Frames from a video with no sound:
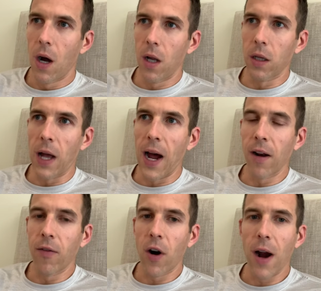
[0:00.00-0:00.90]
a lot
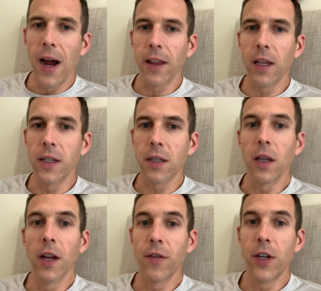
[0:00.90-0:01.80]
of our athletes
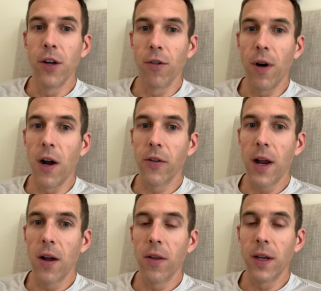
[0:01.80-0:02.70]
lift year round
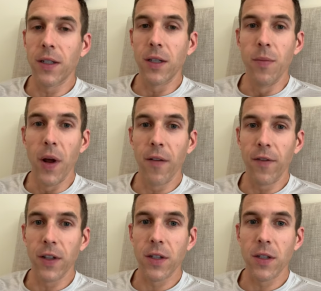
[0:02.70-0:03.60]
now. They see the
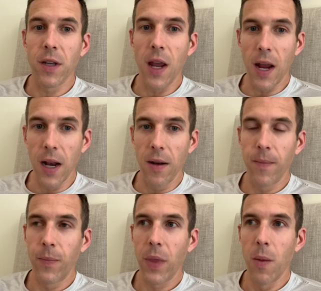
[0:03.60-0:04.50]
benefits in it.
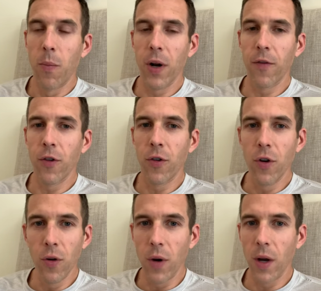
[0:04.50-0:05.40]
But if you're
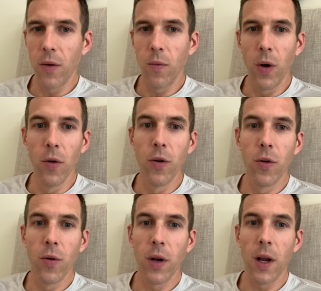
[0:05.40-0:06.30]
new to it, we were new
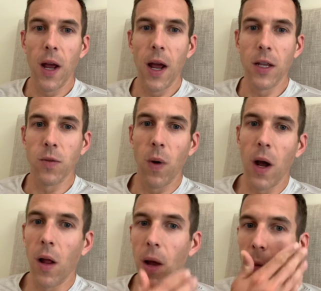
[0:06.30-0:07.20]
to it as
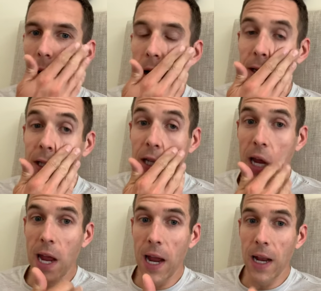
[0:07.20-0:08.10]
well at once.
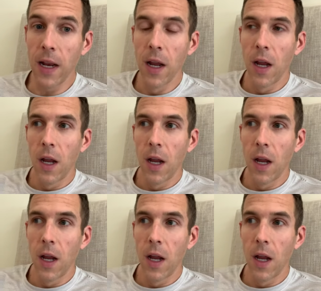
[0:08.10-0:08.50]
And